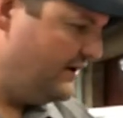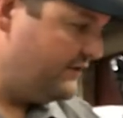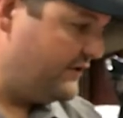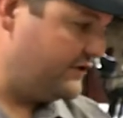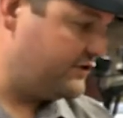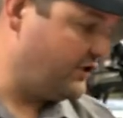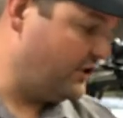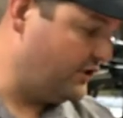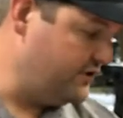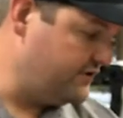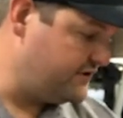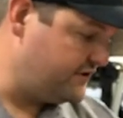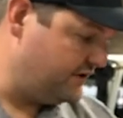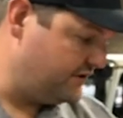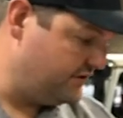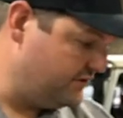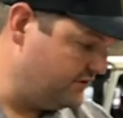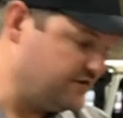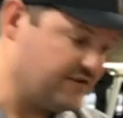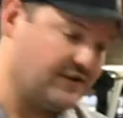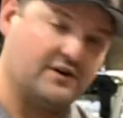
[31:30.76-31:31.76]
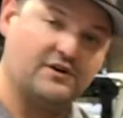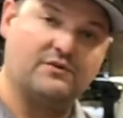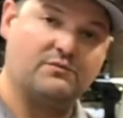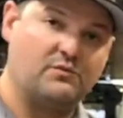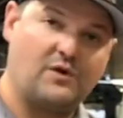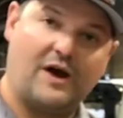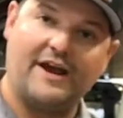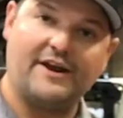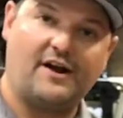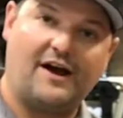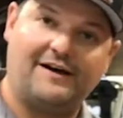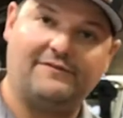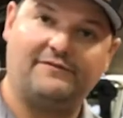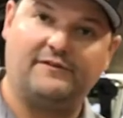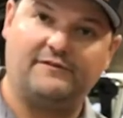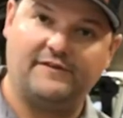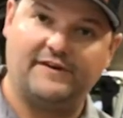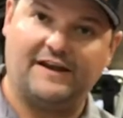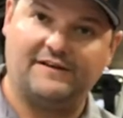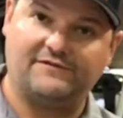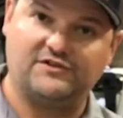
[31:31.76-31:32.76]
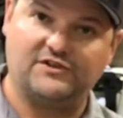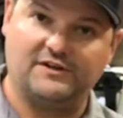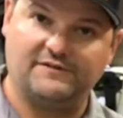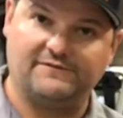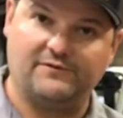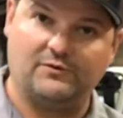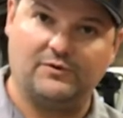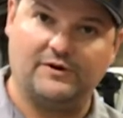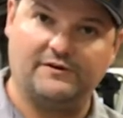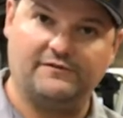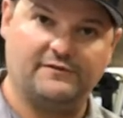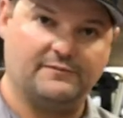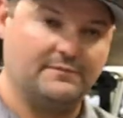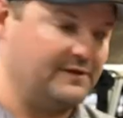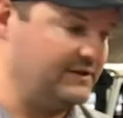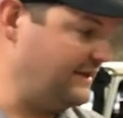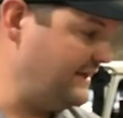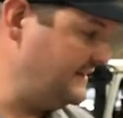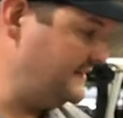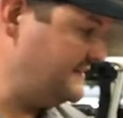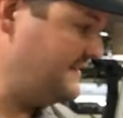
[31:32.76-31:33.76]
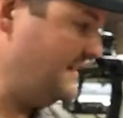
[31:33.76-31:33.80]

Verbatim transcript: the turn signals that are right off of an F J forty from the late